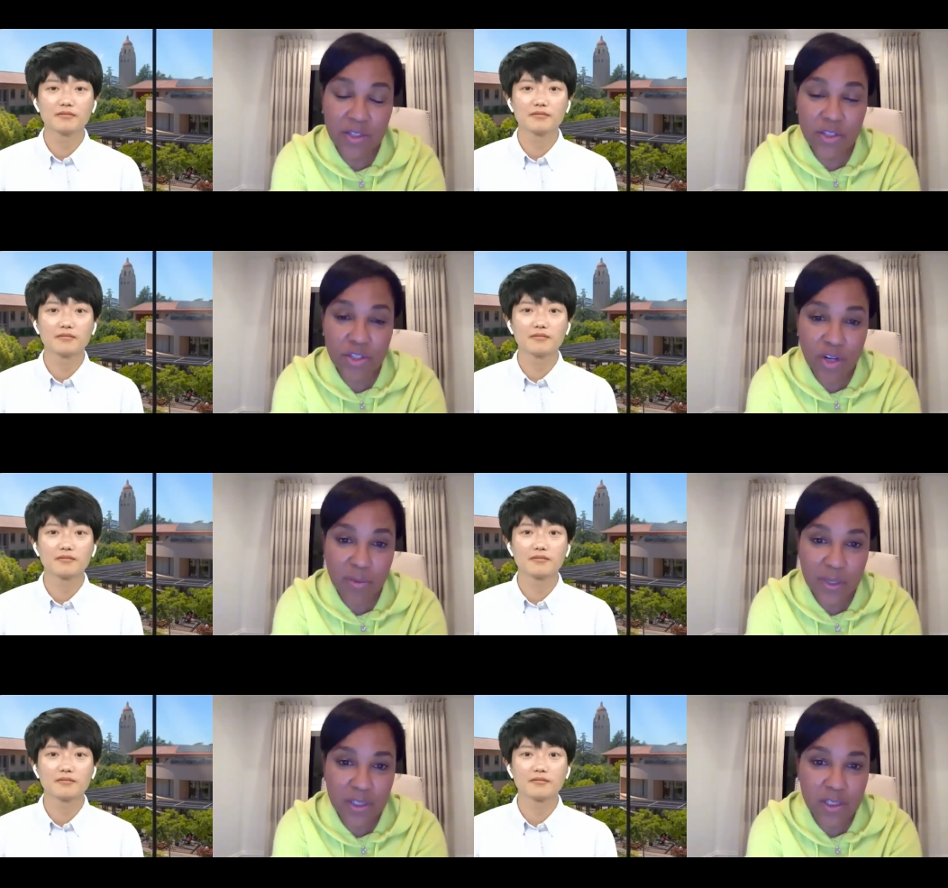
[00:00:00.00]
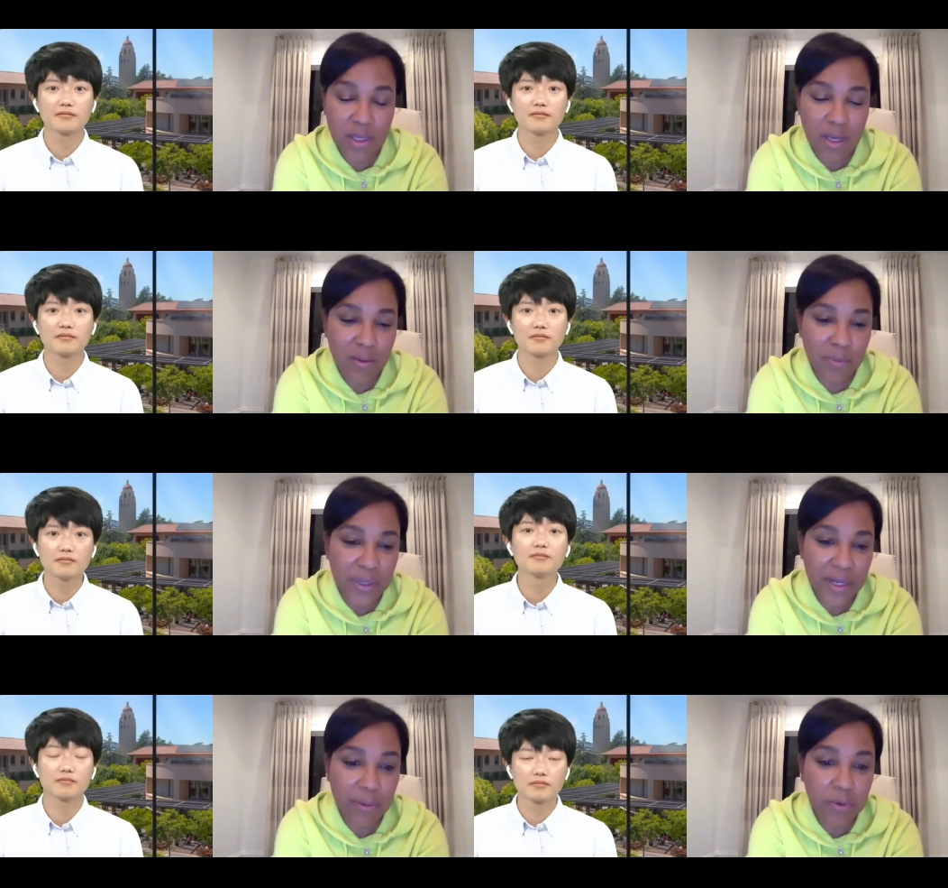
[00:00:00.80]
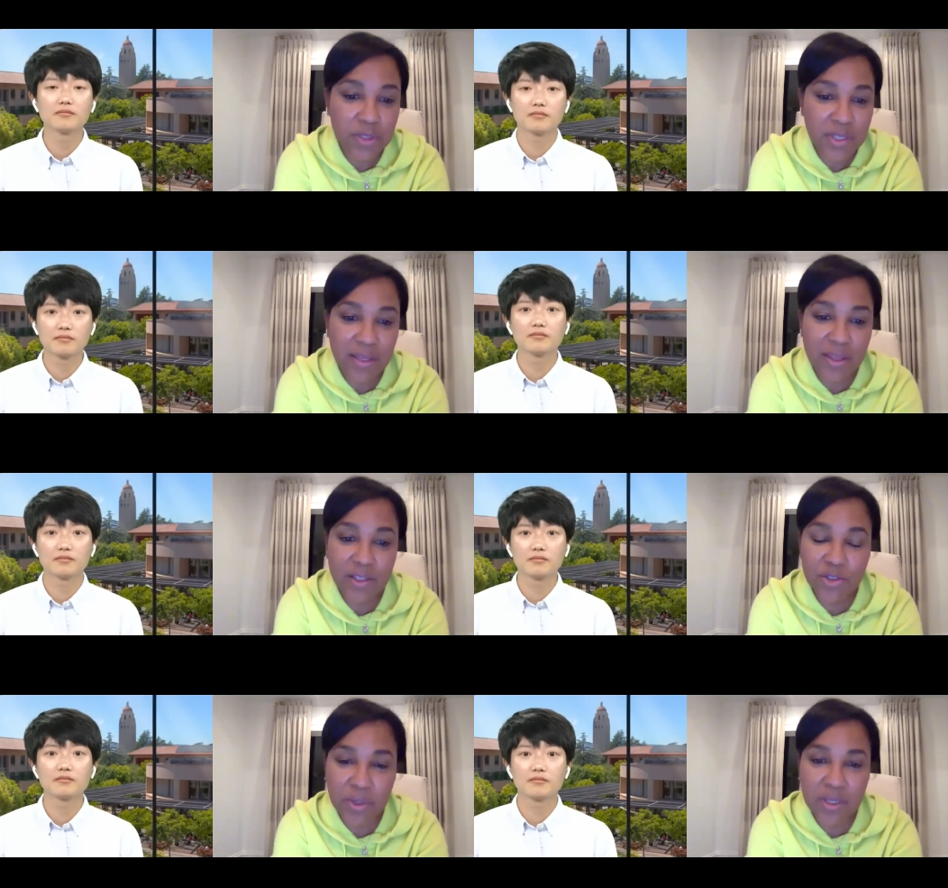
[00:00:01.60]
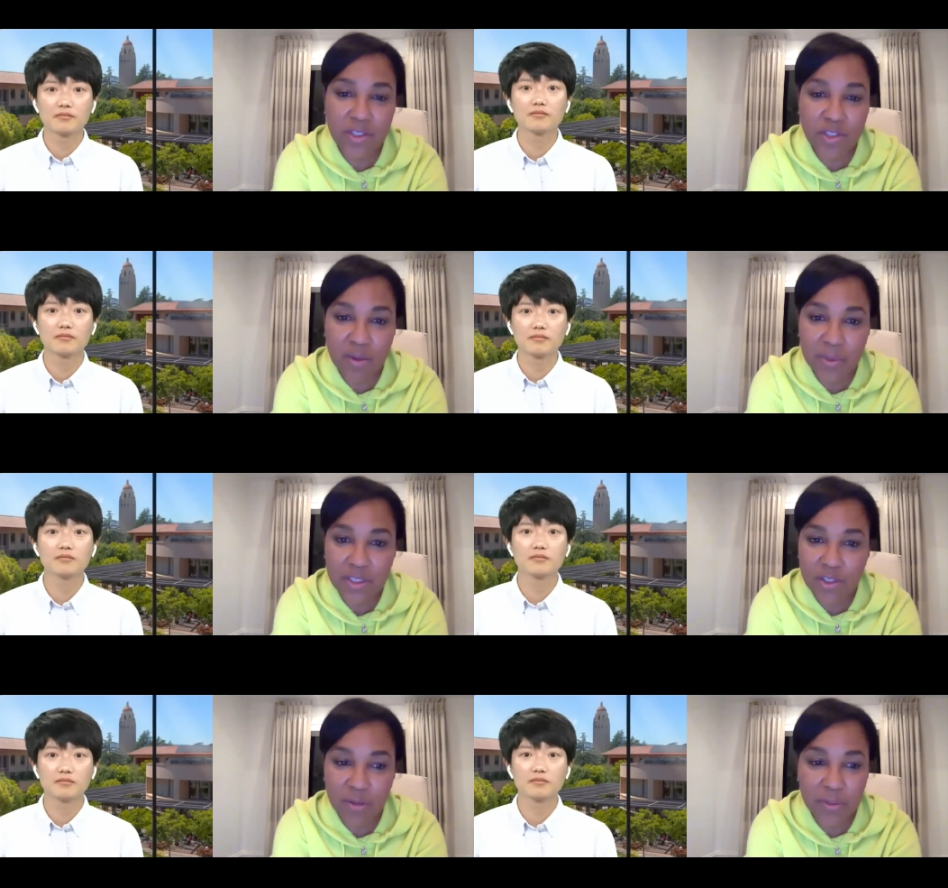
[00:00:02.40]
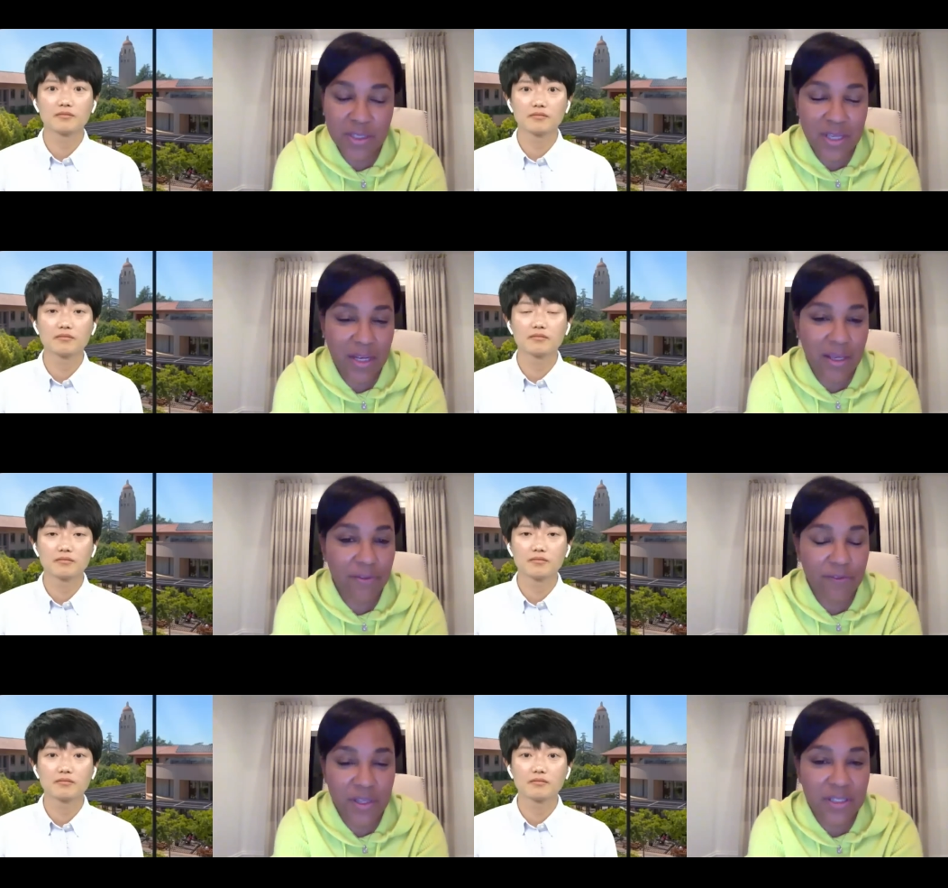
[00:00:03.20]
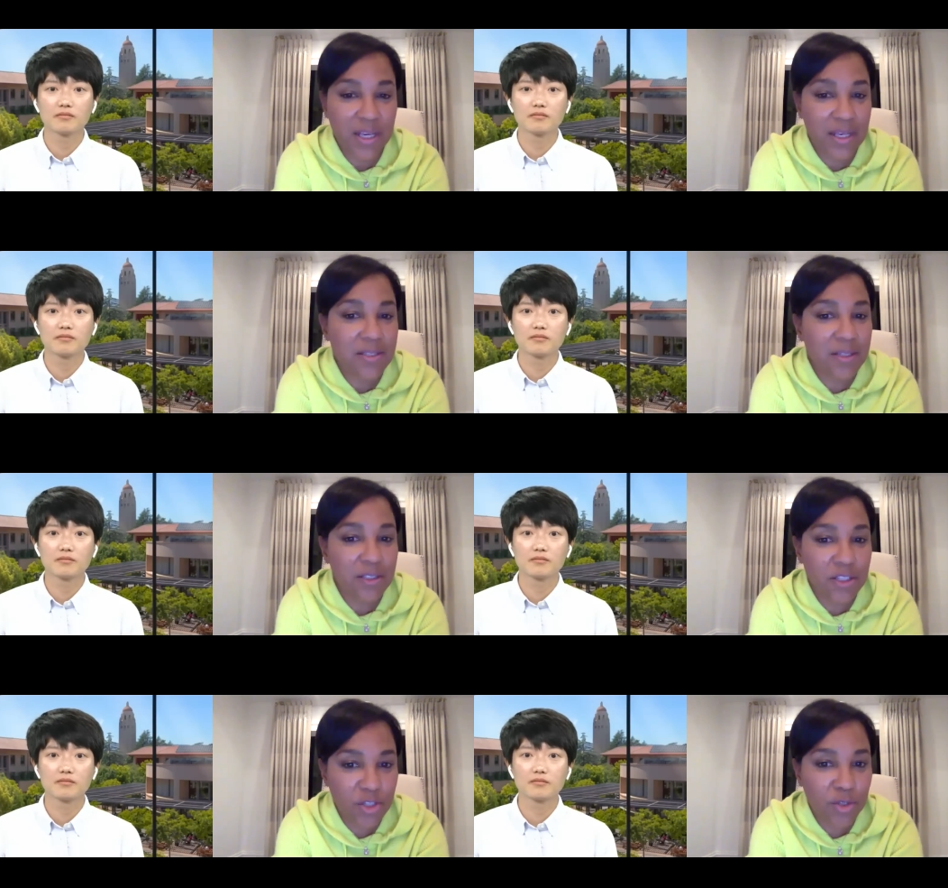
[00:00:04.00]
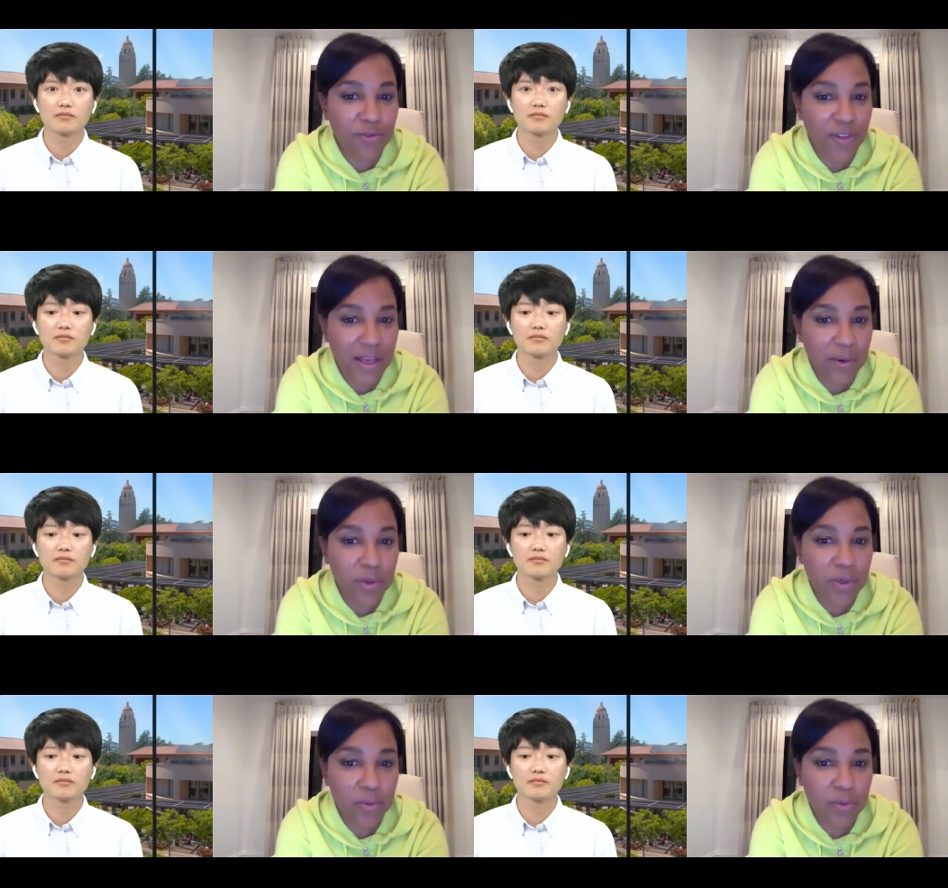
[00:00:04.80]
Speaker 1: to Starbucks. Um, but I will say that joining Starbucks, Starbucks had a fantastic digital flywheel